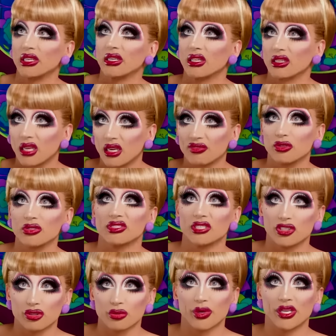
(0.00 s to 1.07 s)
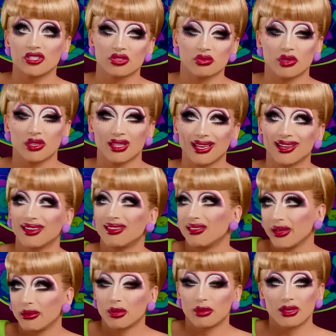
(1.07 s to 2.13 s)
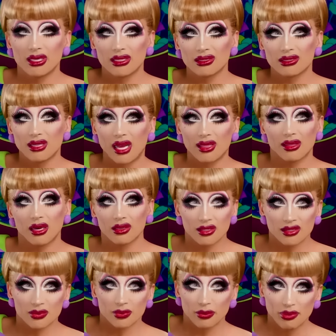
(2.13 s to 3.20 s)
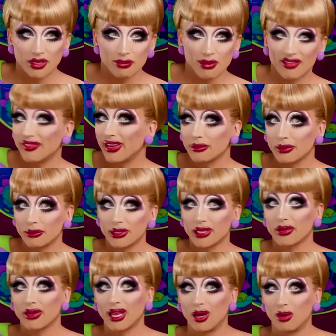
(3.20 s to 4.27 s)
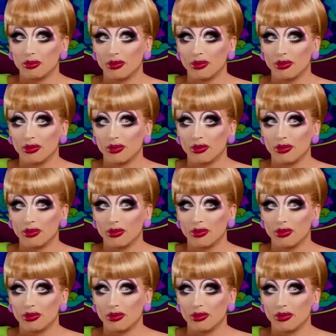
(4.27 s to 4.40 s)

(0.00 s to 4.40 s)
neglectful situation where you're like, oh, here it was. I thought this would be my family be there to help